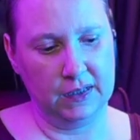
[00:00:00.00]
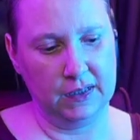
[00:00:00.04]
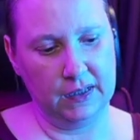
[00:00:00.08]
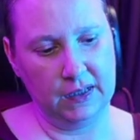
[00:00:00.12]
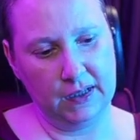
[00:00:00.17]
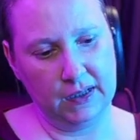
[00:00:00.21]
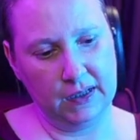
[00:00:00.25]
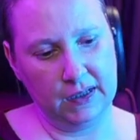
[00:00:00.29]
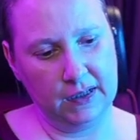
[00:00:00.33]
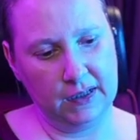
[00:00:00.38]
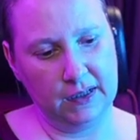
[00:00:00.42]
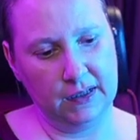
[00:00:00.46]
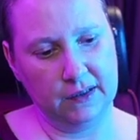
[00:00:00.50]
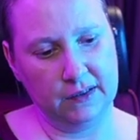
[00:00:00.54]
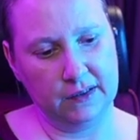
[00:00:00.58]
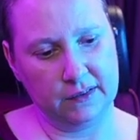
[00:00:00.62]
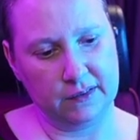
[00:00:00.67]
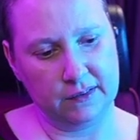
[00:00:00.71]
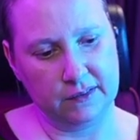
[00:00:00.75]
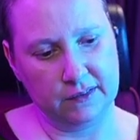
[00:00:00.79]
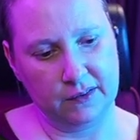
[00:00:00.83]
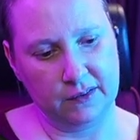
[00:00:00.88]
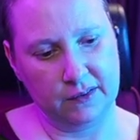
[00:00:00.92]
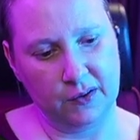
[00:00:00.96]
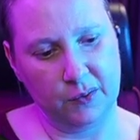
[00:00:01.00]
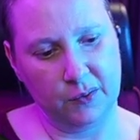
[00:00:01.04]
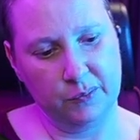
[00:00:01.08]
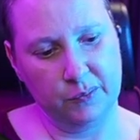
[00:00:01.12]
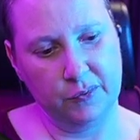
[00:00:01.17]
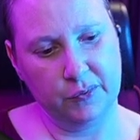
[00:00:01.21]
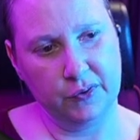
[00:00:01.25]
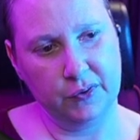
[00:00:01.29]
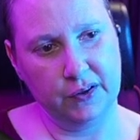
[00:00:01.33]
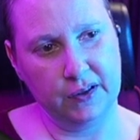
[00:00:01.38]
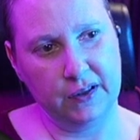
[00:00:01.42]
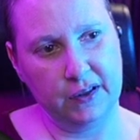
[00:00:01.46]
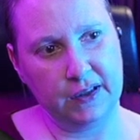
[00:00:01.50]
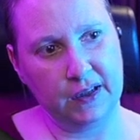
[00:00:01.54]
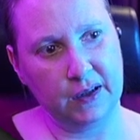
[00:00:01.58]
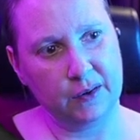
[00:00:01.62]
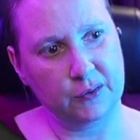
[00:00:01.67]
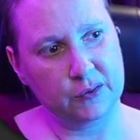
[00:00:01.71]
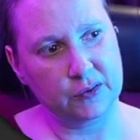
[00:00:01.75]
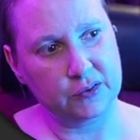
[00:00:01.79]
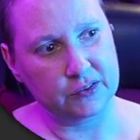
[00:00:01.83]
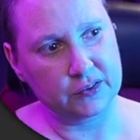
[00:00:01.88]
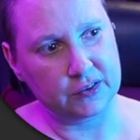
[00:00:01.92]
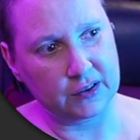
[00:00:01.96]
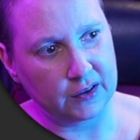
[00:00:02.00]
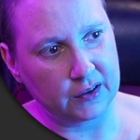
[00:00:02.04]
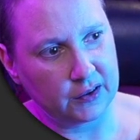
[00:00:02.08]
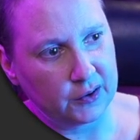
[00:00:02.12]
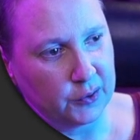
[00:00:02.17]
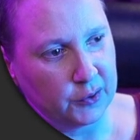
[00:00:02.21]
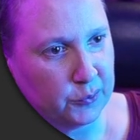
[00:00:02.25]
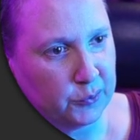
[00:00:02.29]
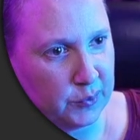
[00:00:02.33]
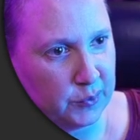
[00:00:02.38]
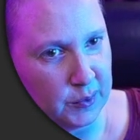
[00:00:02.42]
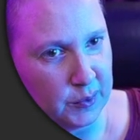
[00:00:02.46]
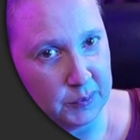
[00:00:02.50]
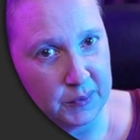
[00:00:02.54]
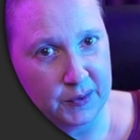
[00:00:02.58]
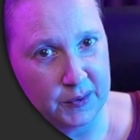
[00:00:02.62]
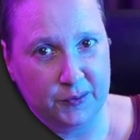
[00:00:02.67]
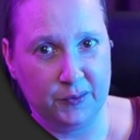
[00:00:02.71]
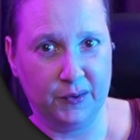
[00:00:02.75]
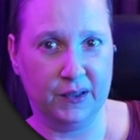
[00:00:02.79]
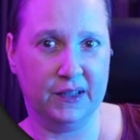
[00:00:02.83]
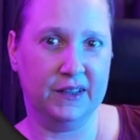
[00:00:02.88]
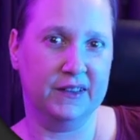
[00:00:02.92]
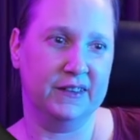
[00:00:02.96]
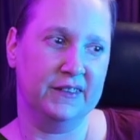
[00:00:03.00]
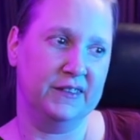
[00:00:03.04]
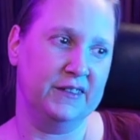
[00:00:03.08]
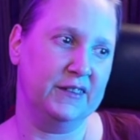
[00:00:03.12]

And hopefully our shellcode will be run